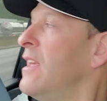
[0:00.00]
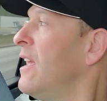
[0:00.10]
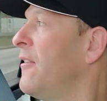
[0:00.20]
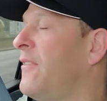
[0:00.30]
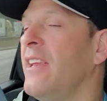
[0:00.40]

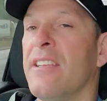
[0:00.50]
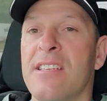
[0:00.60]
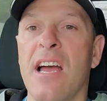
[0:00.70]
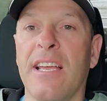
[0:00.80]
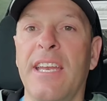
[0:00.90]
If he
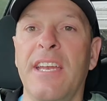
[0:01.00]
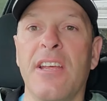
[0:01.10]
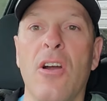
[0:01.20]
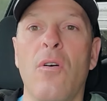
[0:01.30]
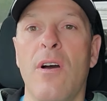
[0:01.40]
does not get in
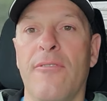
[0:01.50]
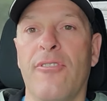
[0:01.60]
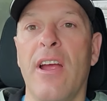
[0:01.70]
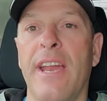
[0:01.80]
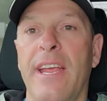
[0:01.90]
to go on
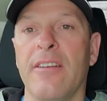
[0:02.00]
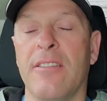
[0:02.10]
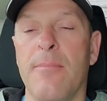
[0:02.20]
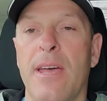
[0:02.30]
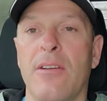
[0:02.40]
Friday here at
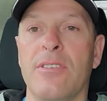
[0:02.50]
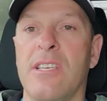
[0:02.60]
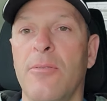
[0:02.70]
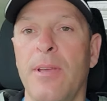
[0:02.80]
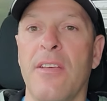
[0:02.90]
the Meadows,
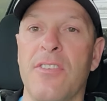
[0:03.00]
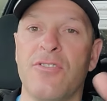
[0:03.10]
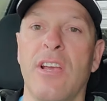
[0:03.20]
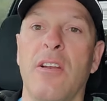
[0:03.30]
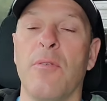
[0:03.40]
he'll be on the
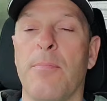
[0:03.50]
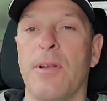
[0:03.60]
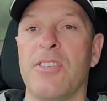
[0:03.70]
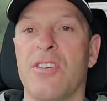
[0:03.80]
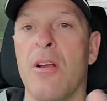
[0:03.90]
trailer with
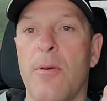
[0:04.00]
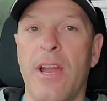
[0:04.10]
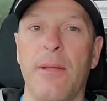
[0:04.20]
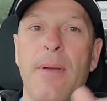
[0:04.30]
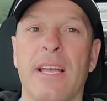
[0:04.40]
Prince Charmer
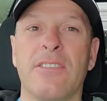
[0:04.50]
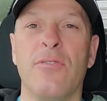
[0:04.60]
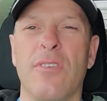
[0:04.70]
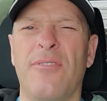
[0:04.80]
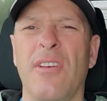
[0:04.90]
heading back to
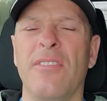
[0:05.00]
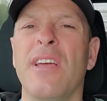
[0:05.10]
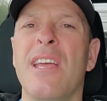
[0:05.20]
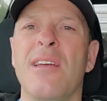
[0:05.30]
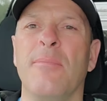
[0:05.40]
Northfield.
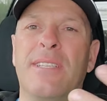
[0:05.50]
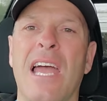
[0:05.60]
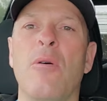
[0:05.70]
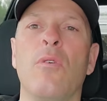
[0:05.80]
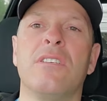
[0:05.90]
But
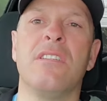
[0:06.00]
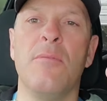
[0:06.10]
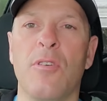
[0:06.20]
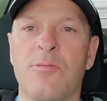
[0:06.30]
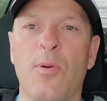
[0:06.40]
that wasn't
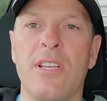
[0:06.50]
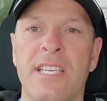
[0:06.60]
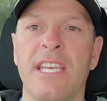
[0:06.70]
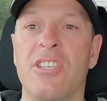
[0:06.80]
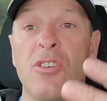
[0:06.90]
the most
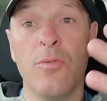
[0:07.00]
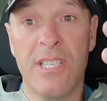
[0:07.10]
pressing issue.